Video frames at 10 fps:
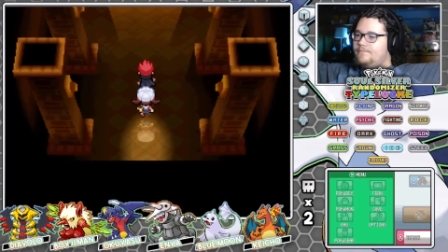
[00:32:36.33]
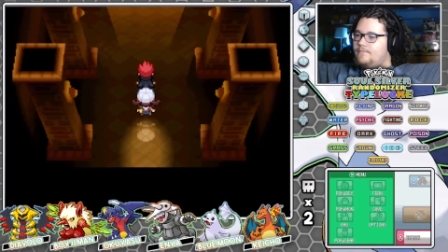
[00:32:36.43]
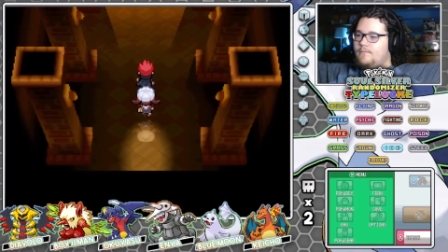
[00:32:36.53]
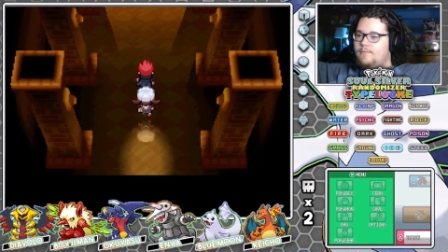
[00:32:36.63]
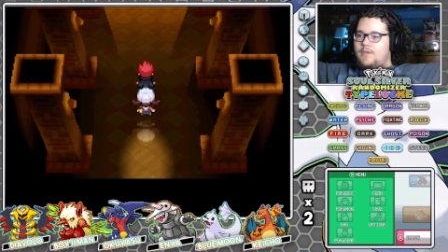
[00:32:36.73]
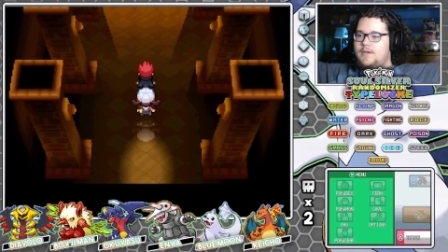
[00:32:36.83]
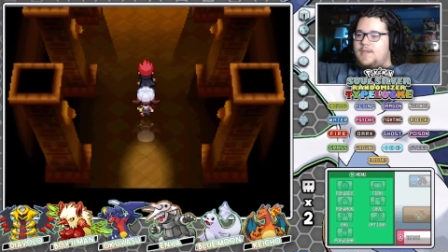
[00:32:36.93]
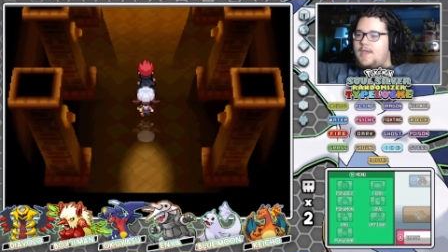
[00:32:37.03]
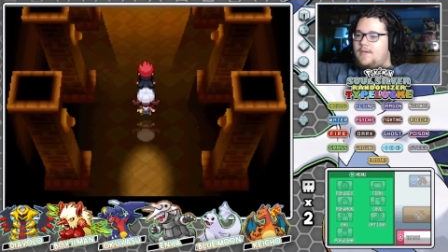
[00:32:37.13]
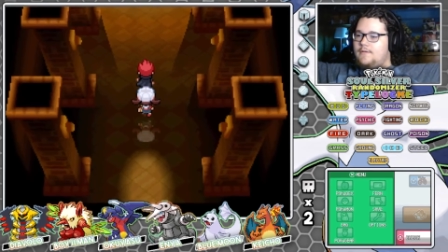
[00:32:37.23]
But
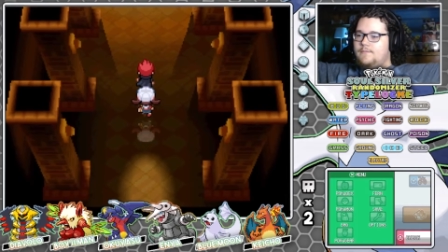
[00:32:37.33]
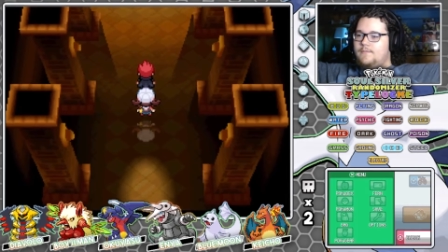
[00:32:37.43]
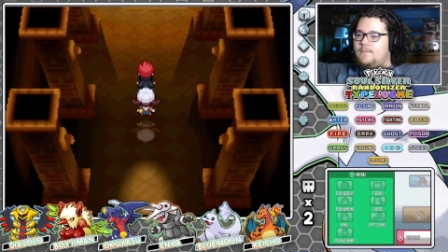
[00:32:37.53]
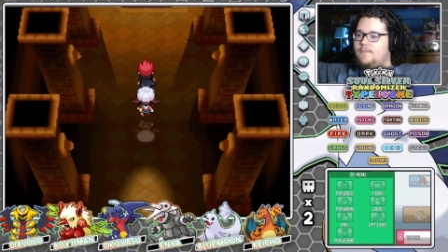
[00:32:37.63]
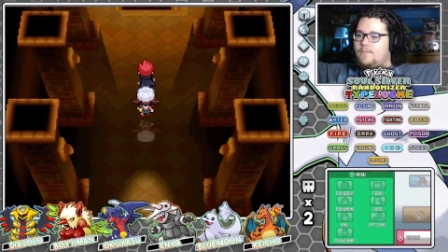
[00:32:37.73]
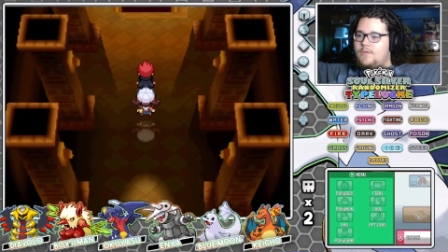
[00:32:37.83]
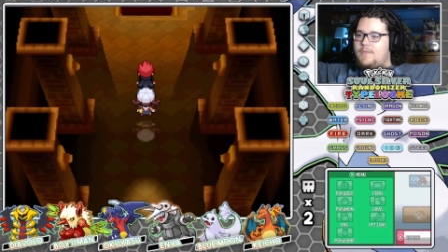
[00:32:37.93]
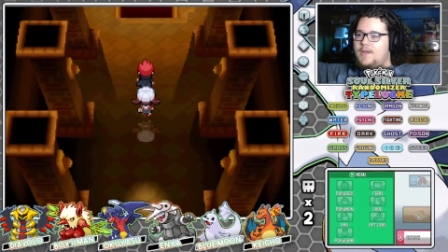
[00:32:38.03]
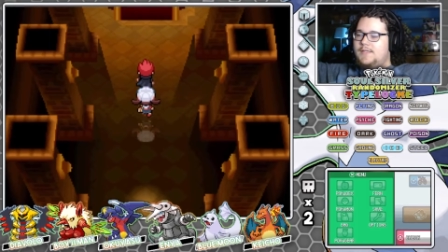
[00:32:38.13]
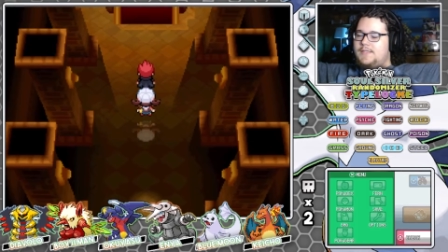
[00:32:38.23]
yeah, we
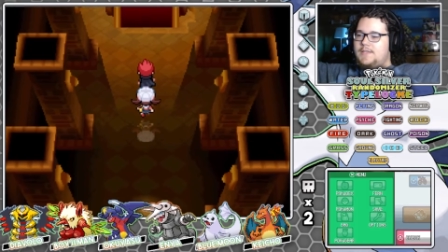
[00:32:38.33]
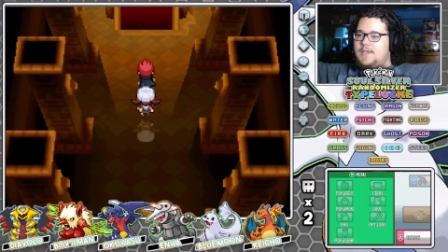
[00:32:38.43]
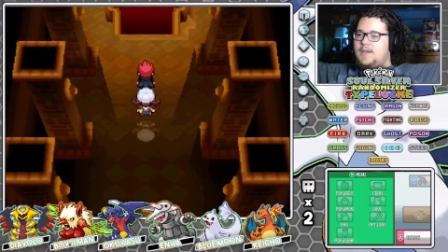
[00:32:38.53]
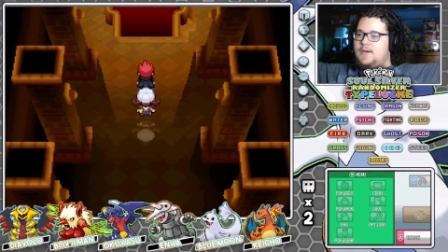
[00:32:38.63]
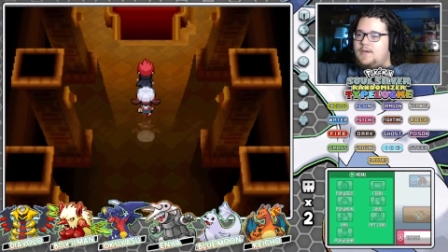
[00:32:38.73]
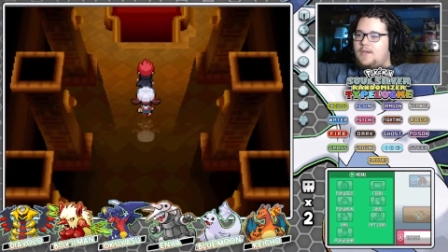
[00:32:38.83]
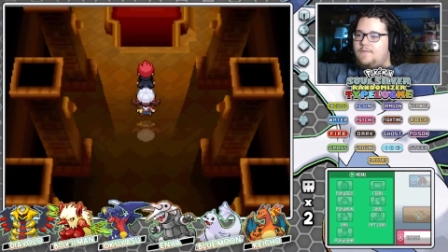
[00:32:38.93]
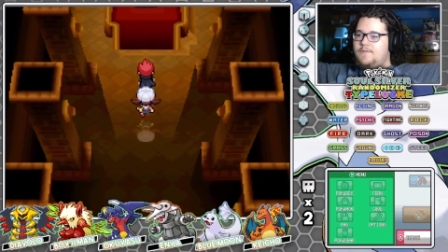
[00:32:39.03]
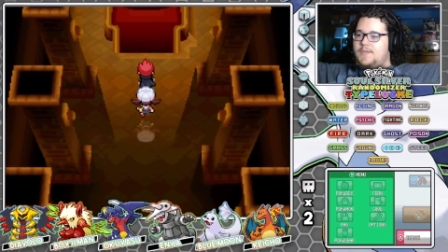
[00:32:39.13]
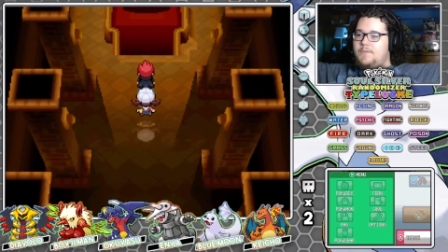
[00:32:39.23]
made it to the end of
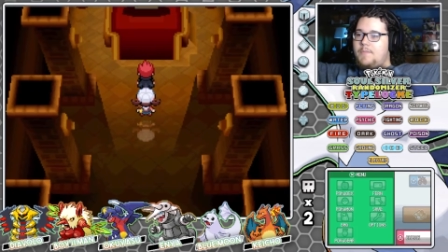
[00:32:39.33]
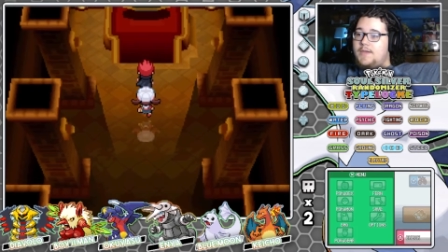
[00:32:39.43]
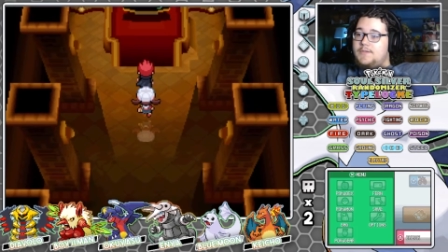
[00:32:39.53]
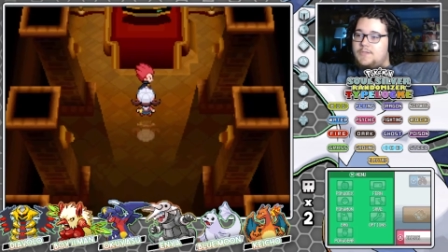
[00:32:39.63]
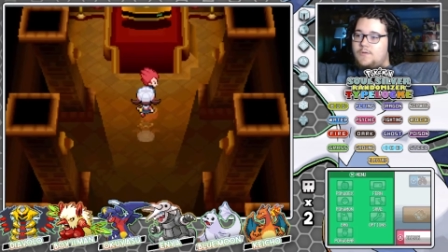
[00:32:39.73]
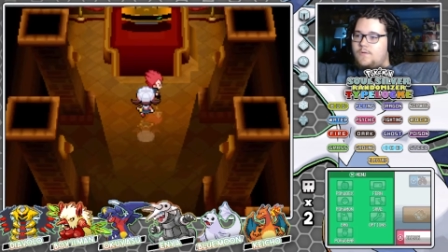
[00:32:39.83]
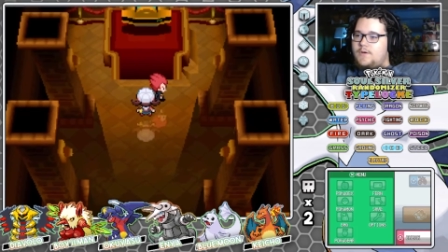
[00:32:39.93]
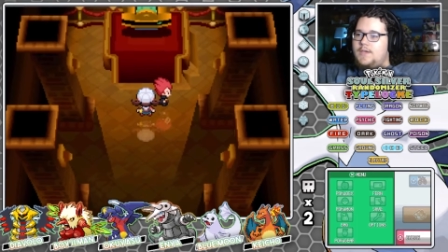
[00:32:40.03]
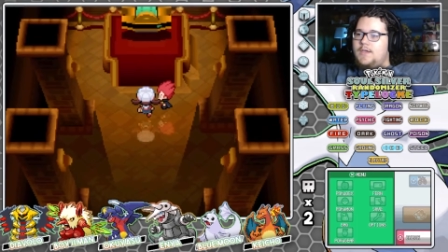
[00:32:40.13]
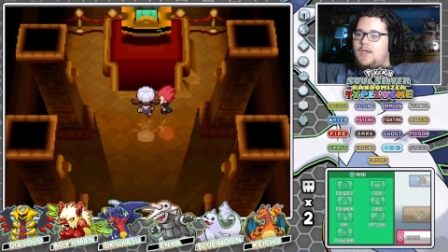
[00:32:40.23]
the main
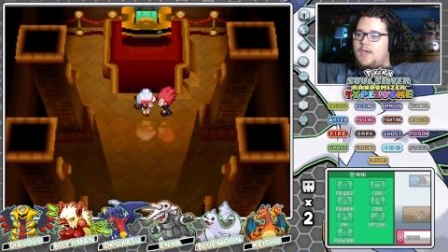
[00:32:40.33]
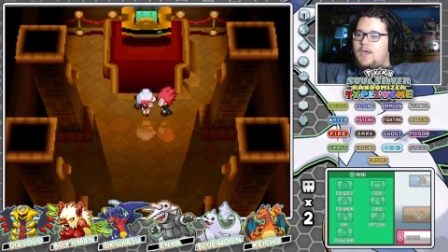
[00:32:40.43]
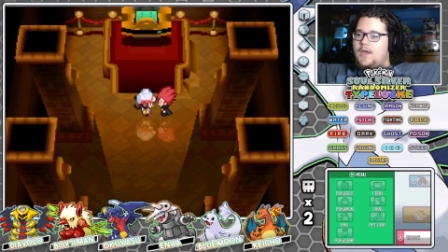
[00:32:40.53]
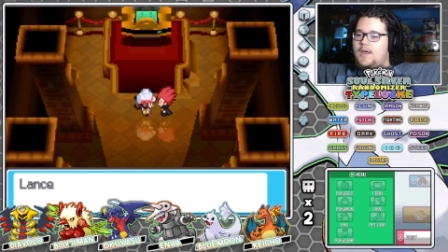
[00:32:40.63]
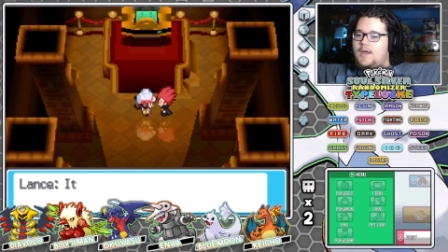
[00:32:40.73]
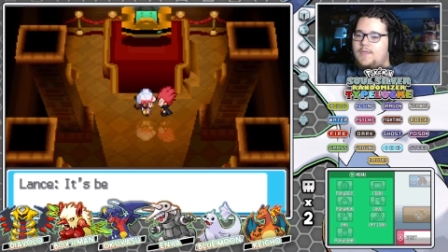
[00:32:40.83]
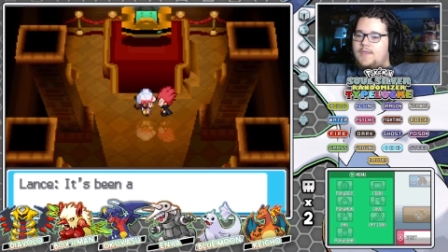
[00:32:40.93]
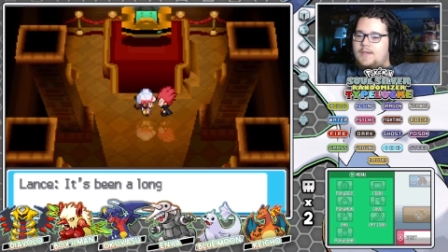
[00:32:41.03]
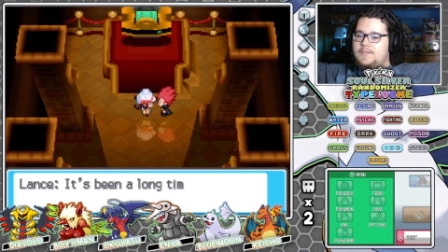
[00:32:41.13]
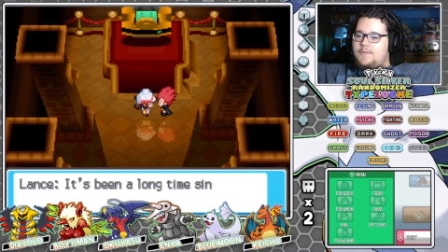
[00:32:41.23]
story. In the
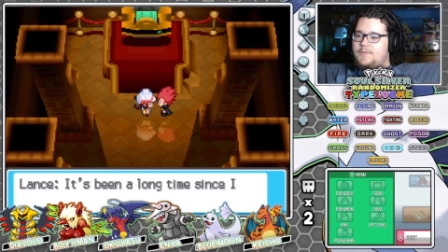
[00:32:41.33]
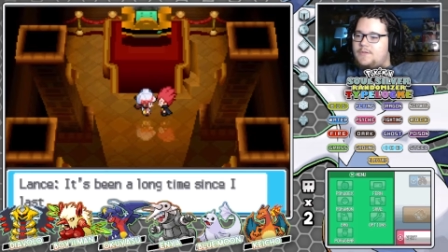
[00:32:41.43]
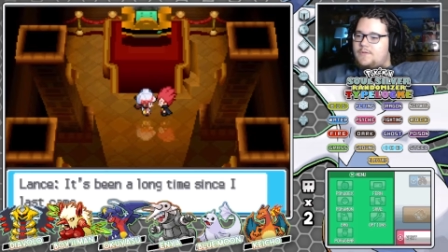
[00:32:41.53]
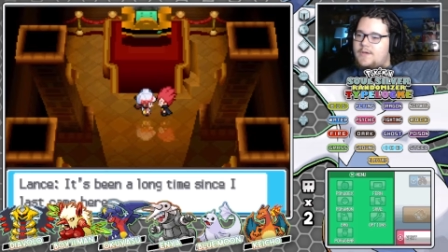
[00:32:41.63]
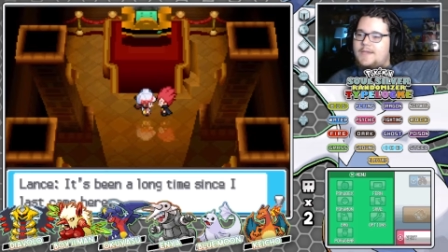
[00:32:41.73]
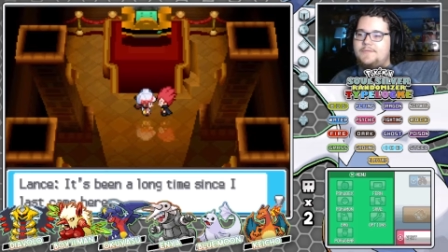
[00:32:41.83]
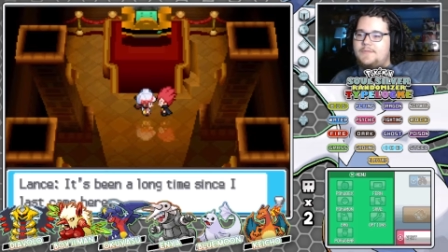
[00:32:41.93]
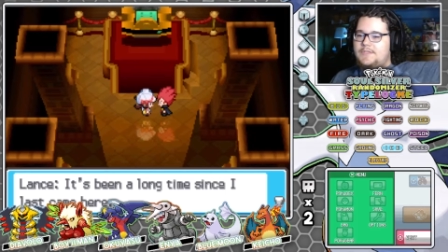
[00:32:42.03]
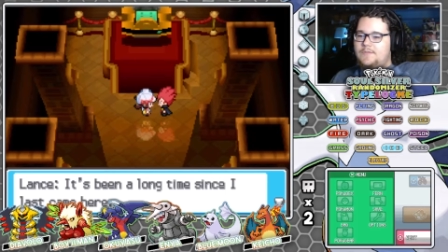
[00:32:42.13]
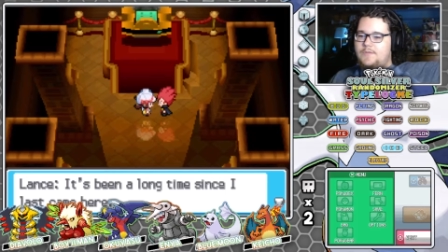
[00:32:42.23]
next episode, you guys will
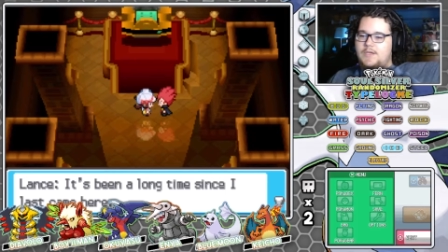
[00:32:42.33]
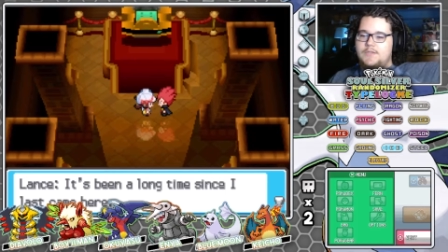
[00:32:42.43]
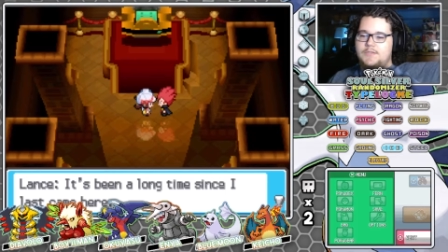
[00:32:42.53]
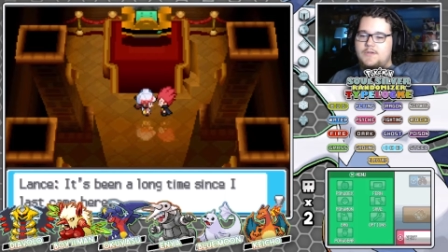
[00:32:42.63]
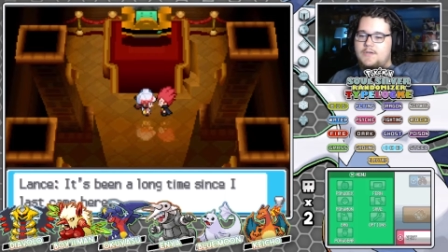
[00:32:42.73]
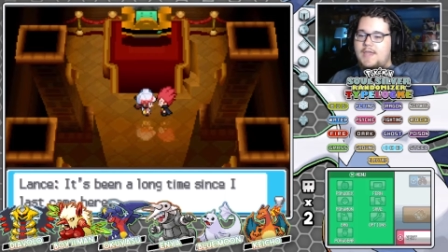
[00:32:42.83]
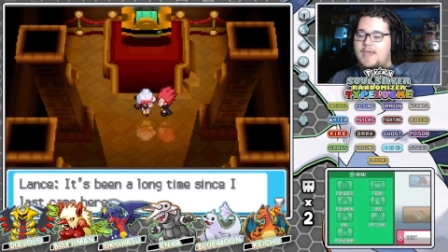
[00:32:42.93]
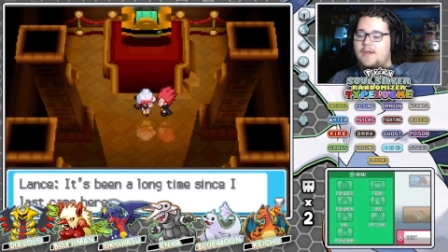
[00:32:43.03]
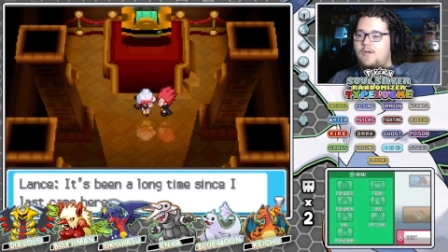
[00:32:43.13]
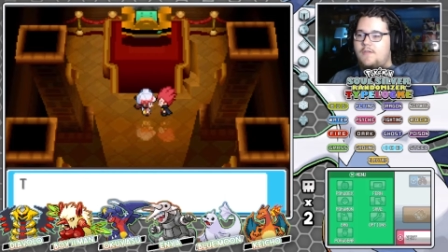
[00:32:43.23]
see me start to head
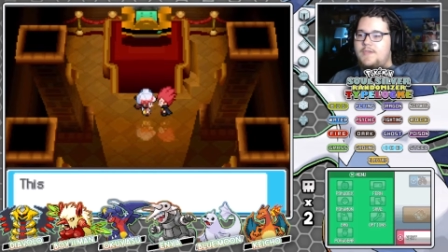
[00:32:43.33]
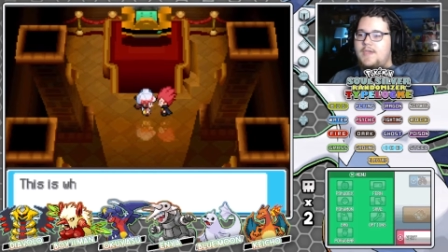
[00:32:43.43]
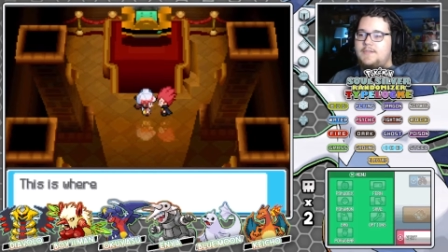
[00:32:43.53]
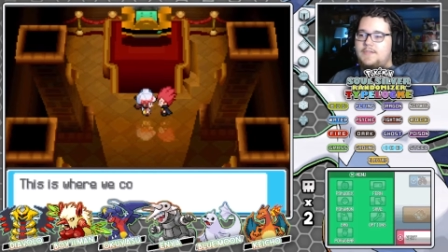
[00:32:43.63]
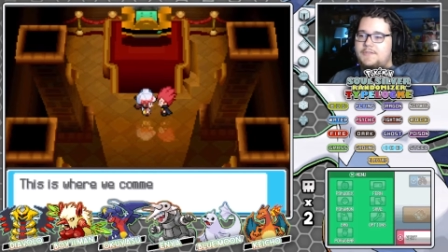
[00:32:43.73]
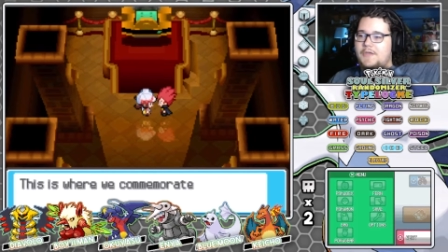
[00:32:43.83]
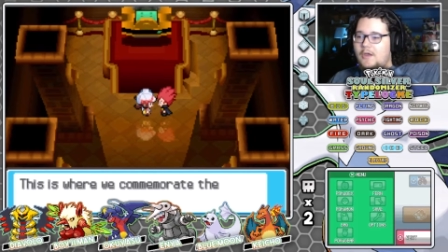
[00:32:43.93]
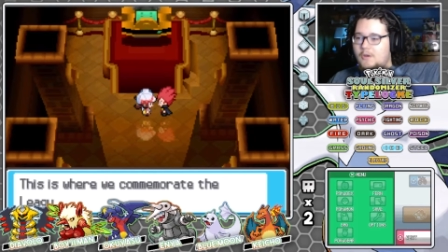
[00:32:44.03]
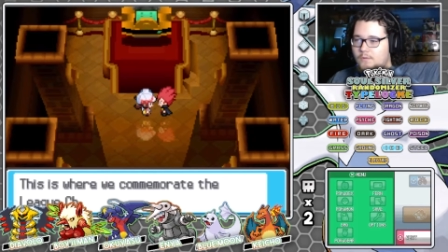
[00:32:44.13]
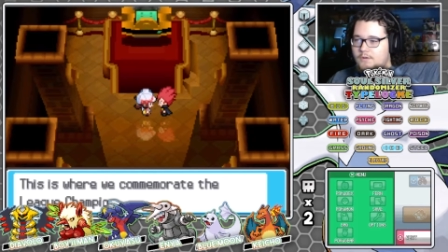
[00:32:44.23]
on the SS
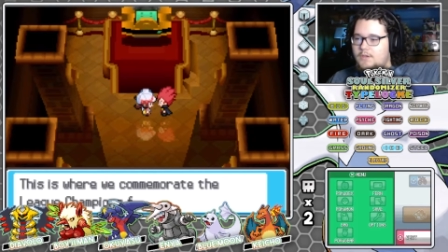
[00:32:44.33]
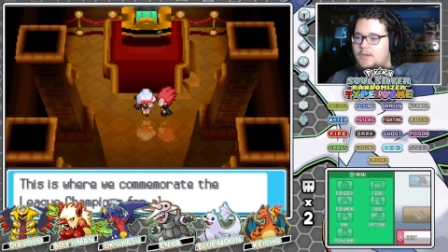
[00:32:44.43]
Aqua.